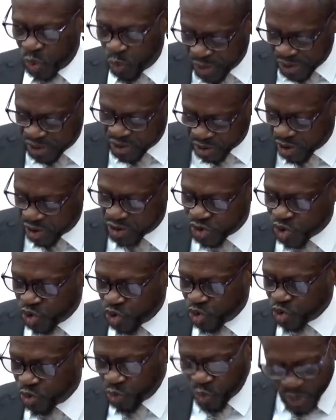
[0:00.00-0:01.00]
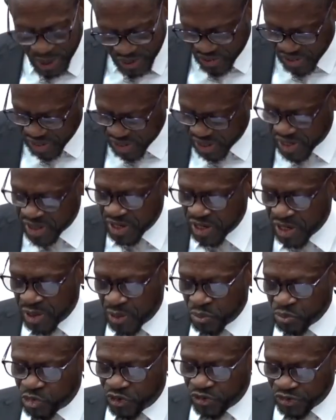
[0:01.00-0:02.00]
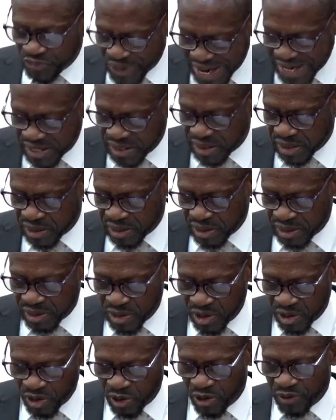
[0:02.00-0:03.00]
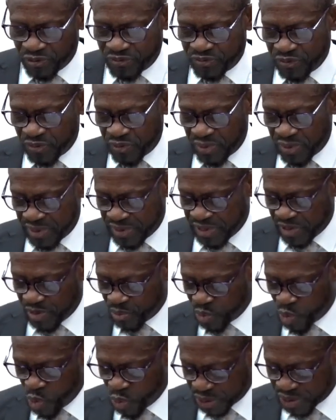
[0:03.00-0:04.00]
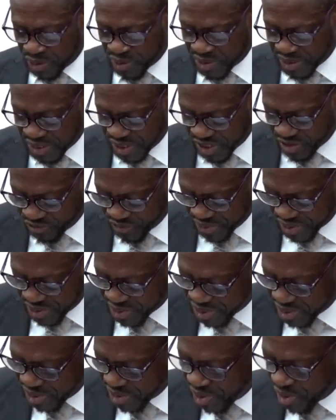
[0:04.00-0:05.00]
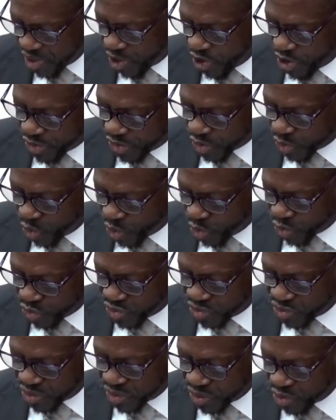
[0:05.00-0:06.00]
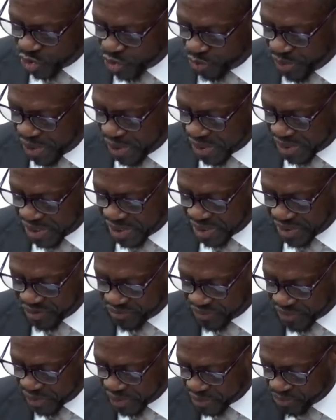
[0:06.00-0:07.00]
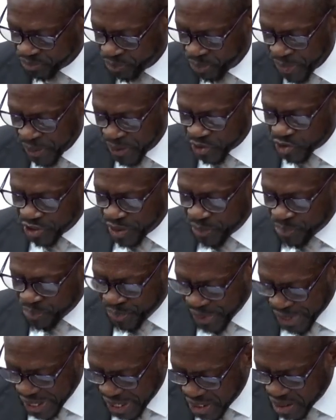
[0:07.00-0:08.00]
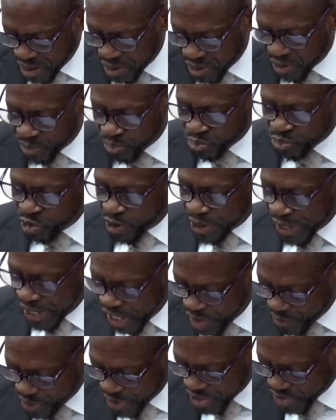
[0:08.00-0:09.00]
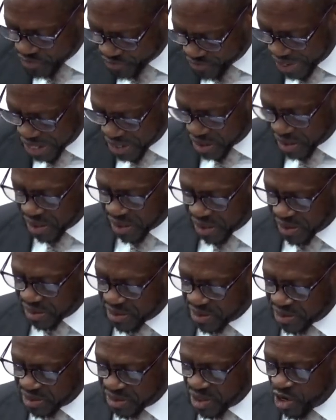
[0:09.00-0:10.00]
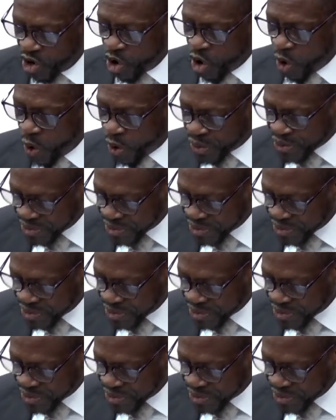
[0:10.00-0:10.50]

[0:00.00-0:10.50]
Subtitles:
with the provider of the important service or the goods to be delivered. So the bill prohibits vendors or